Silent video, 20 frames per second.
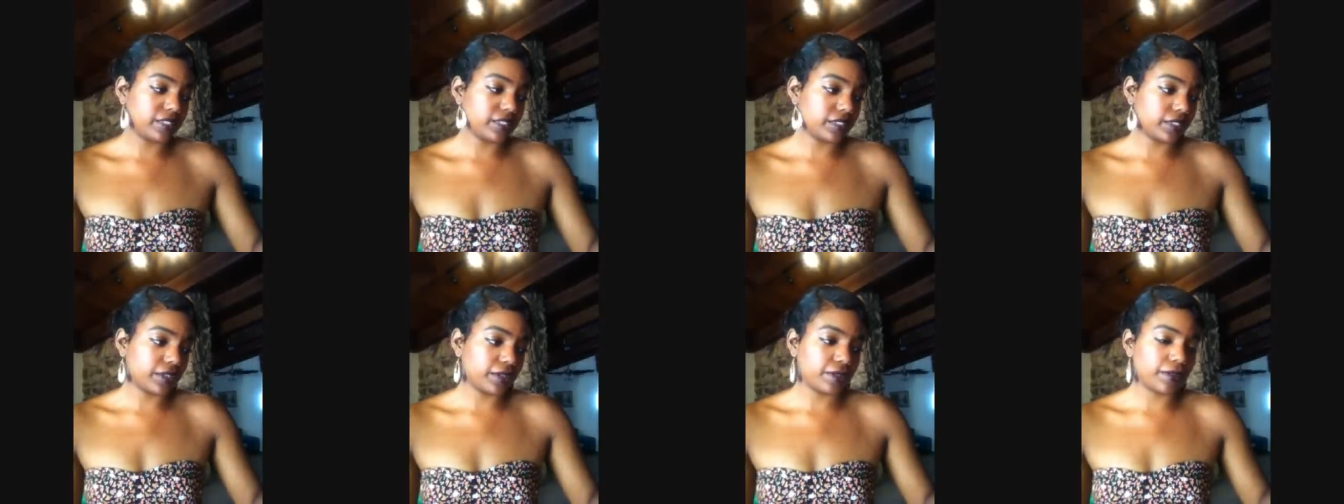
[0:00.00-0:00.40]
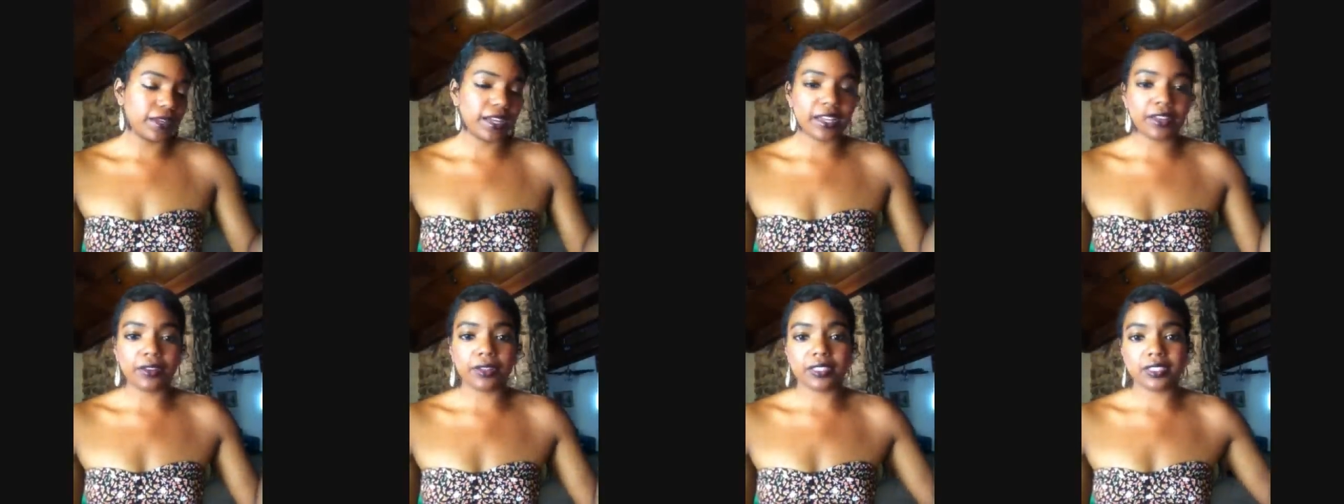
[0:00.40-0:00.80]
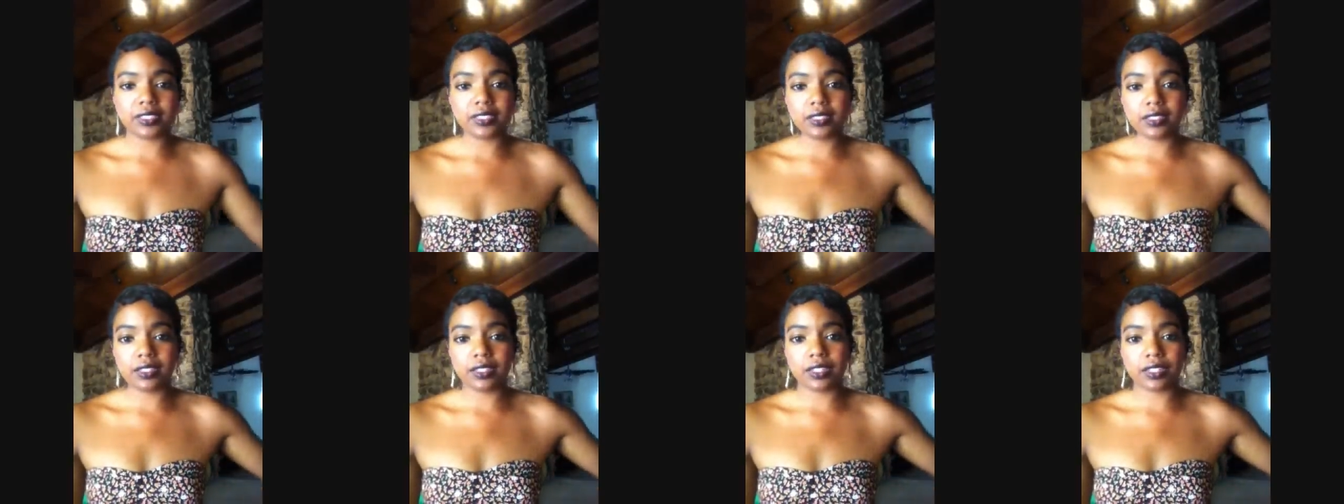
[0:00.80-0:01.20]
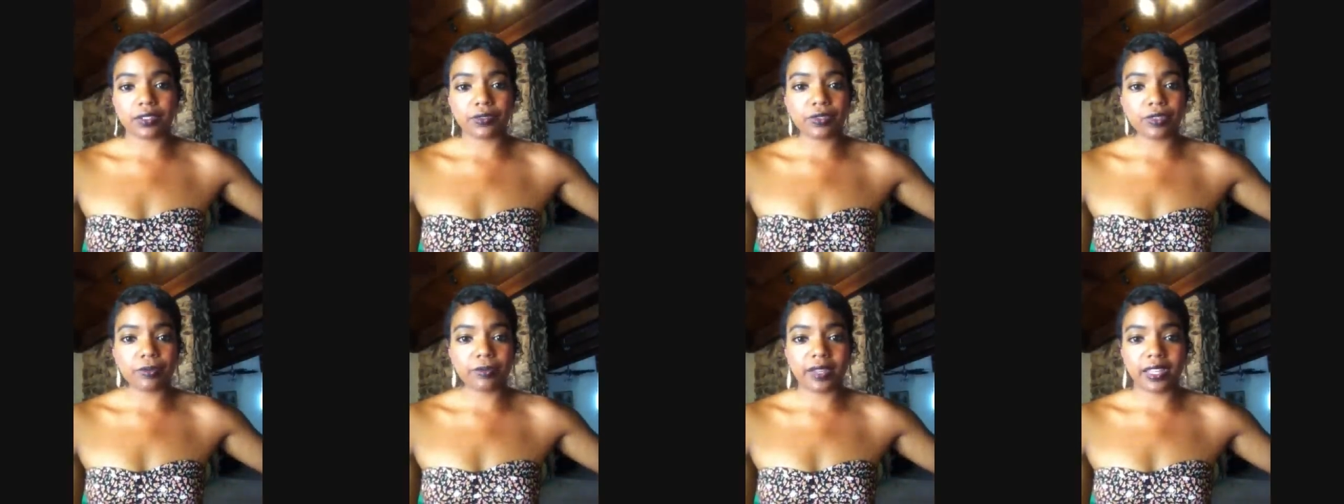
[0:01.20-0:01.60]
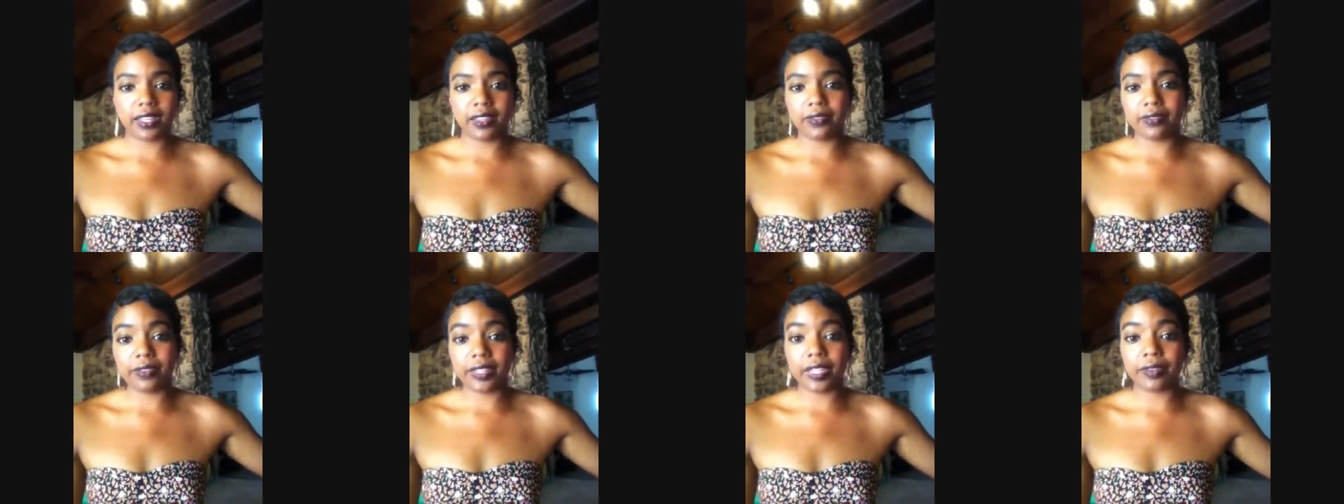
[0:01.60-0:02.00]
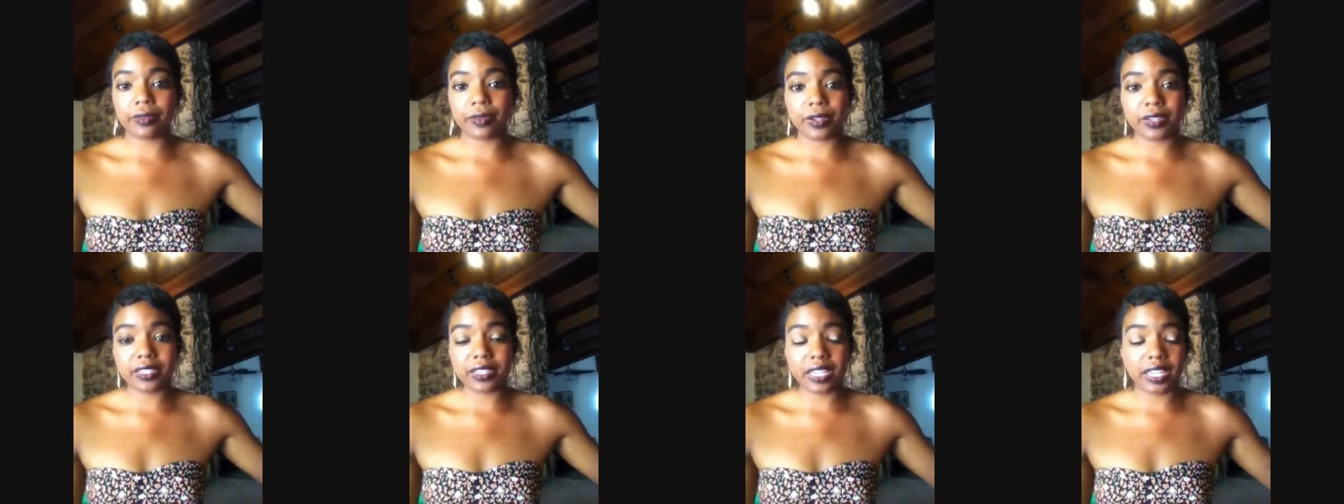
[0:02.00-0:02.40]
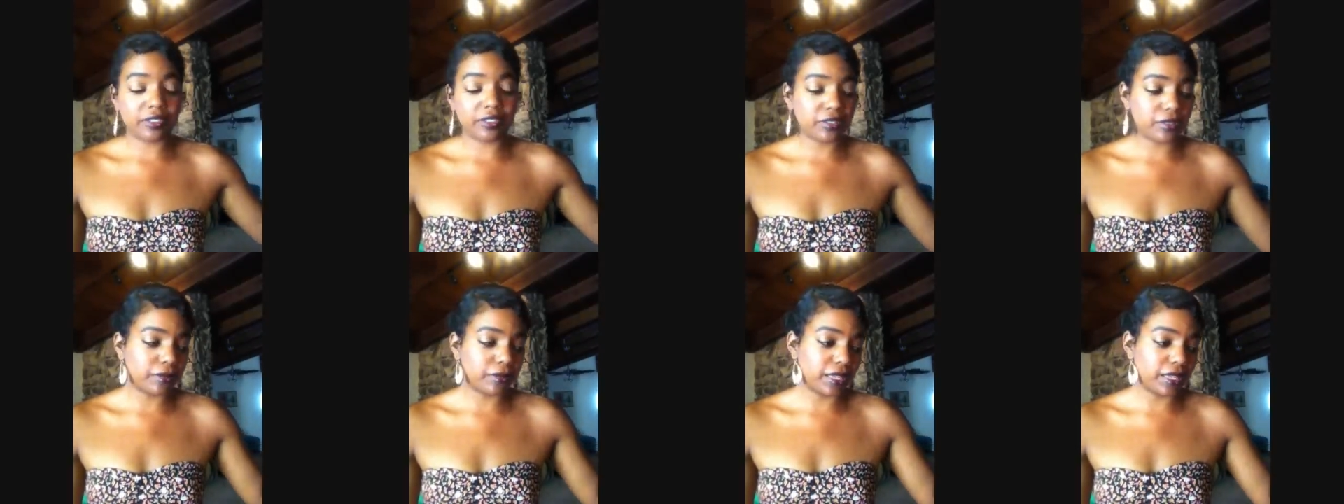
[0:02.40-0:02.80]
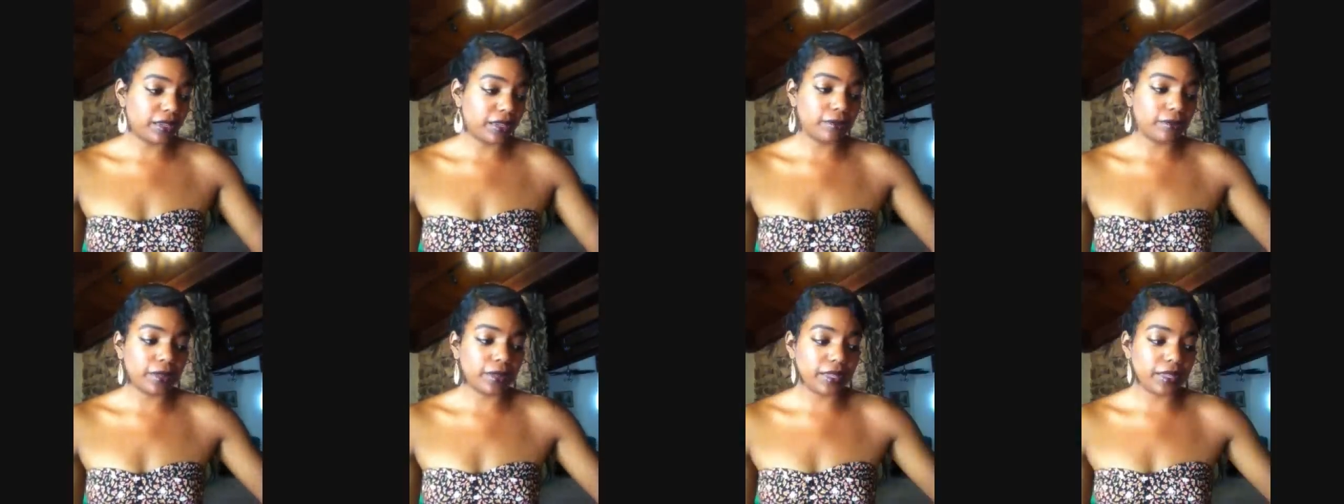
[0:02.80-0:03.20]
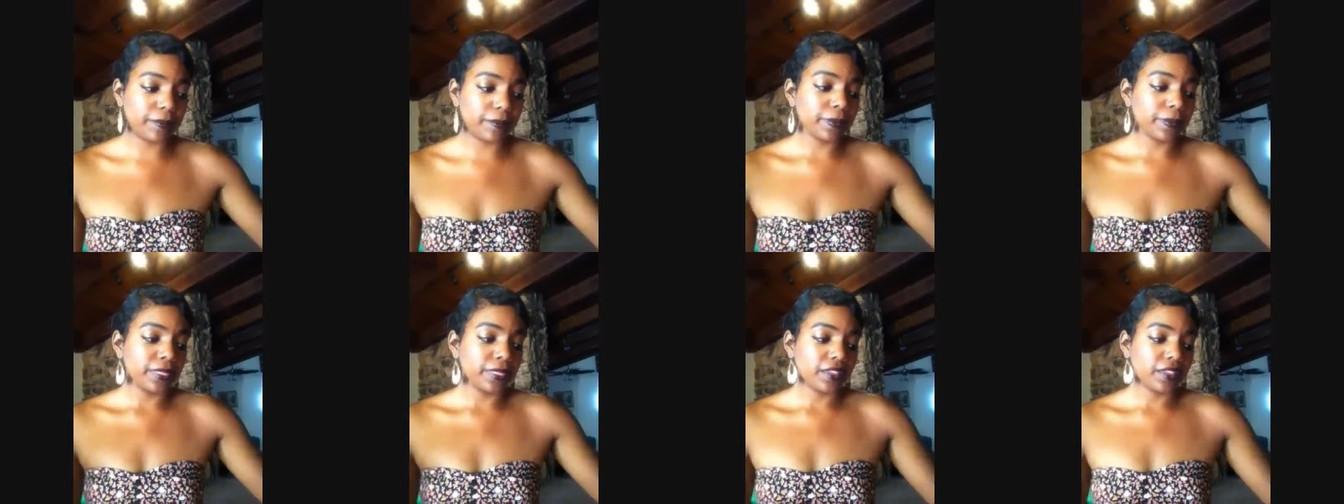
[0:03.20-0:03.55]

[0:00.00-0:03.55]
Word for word: So I always still look for my favorite Nature Made, but